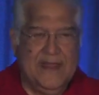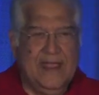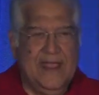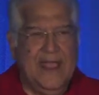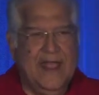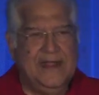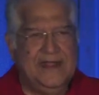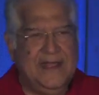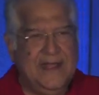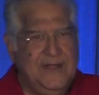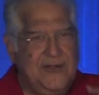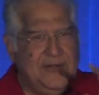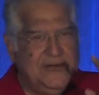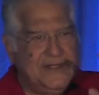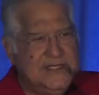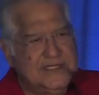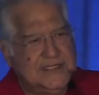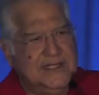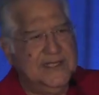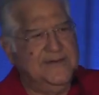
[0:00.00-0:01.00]
And then you
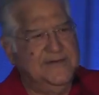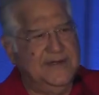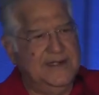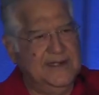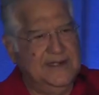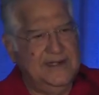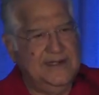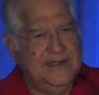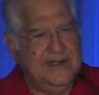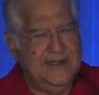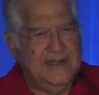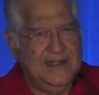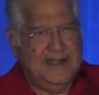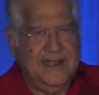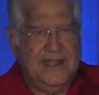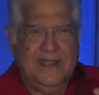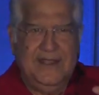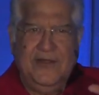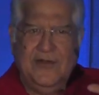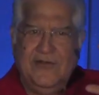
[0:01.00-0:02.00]
discover,
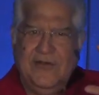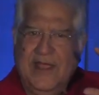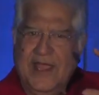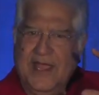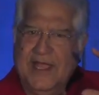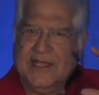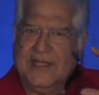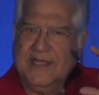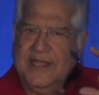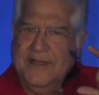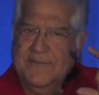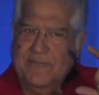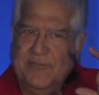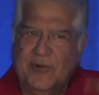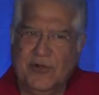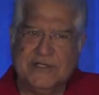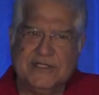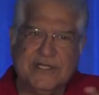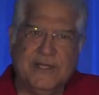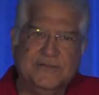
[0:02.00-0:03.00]
you know,
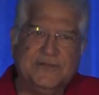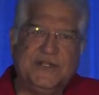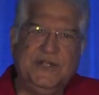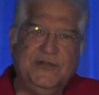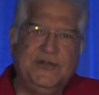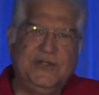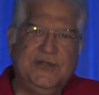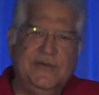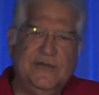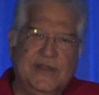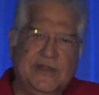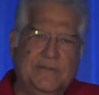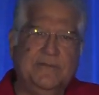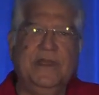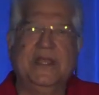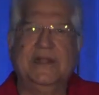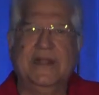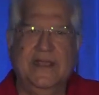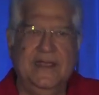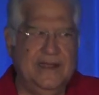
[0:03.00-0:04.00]
import substitution was a
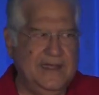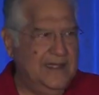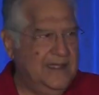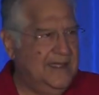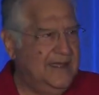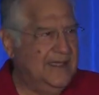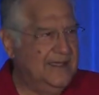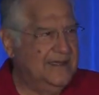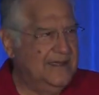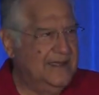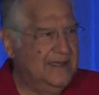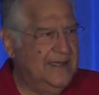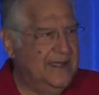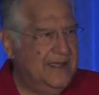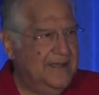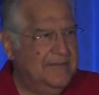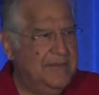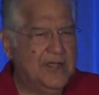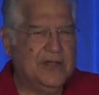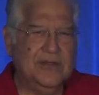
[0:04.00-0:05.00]
big thing in India
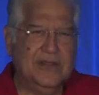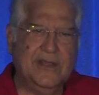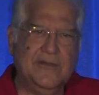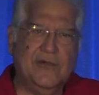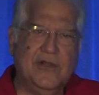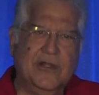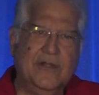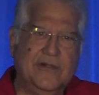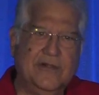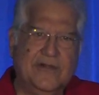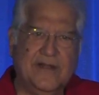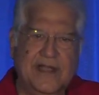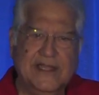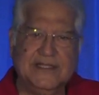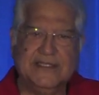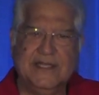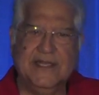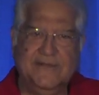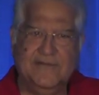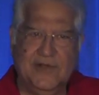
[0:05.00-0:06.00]
because they wanted to try
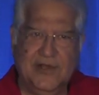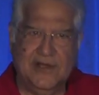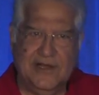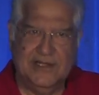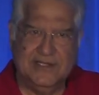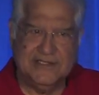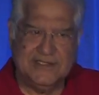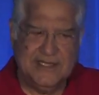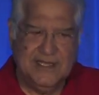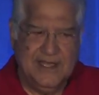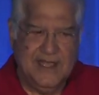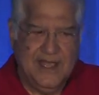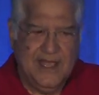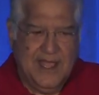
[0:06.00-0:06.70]
and save dollars.